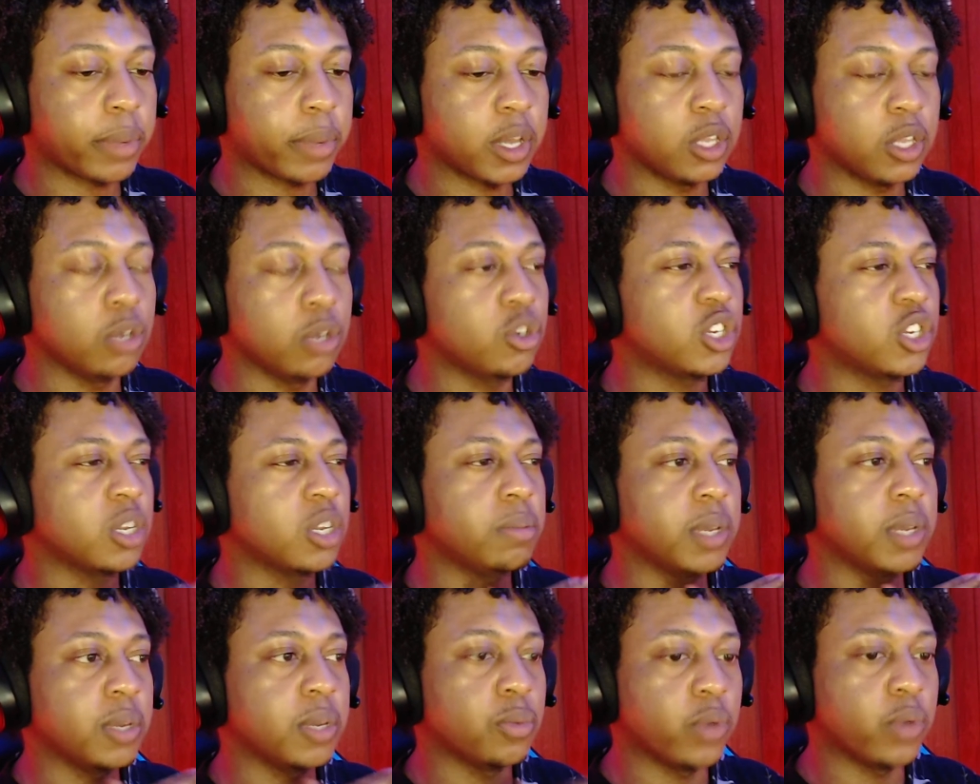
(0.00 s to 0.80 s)
you should
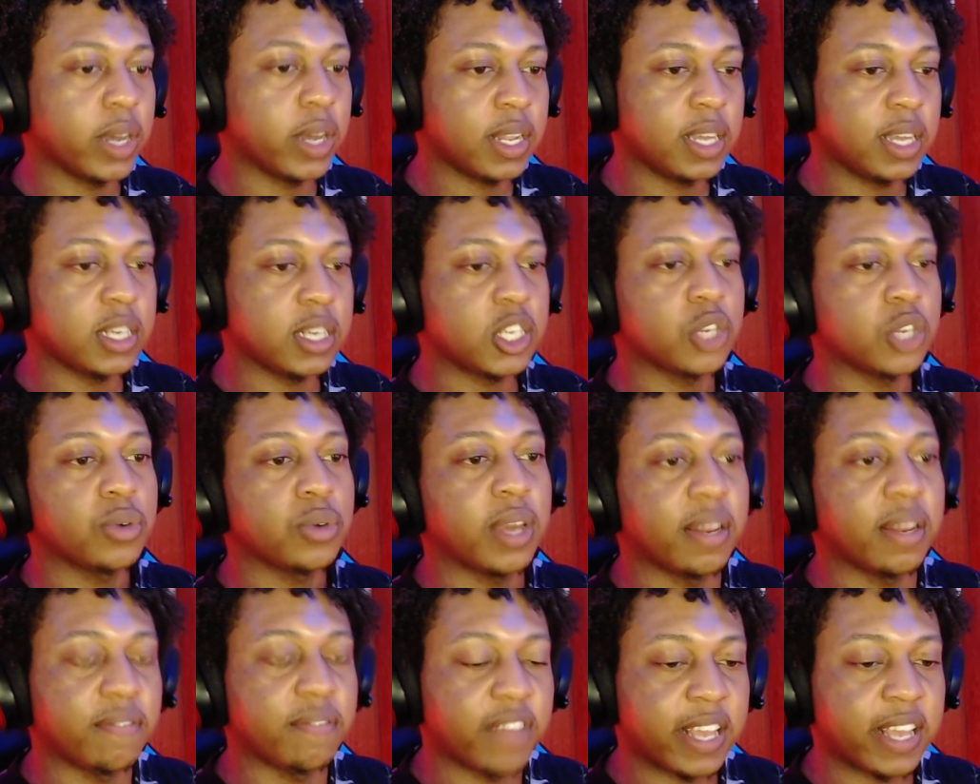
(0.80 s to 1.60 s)
be willing to
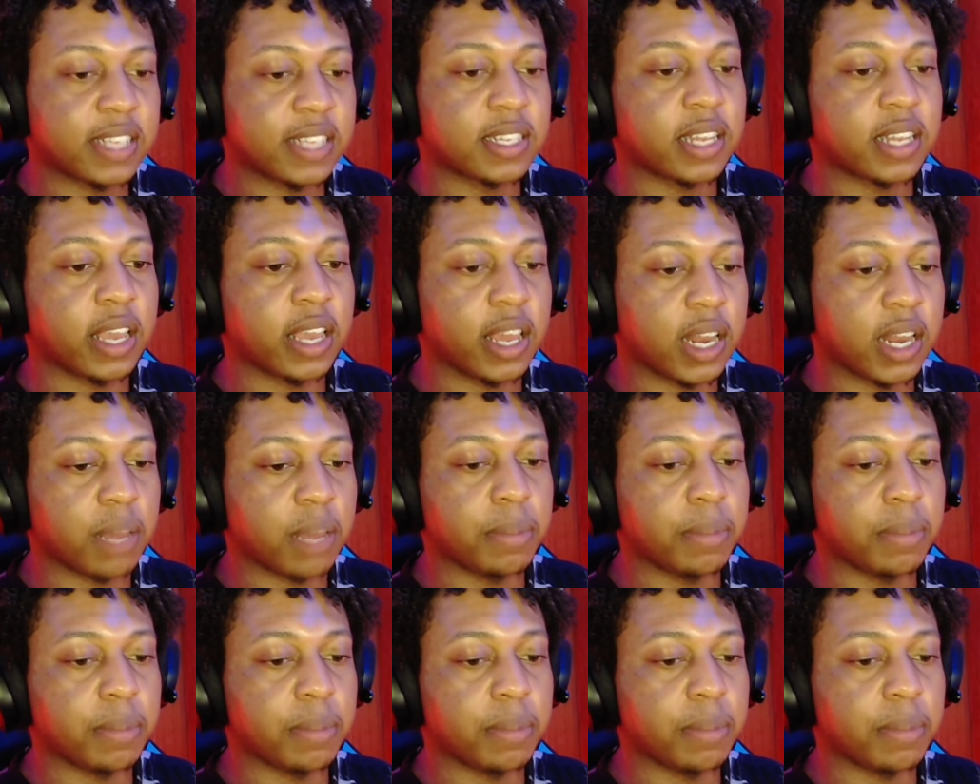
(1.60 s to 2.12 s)
invest in it,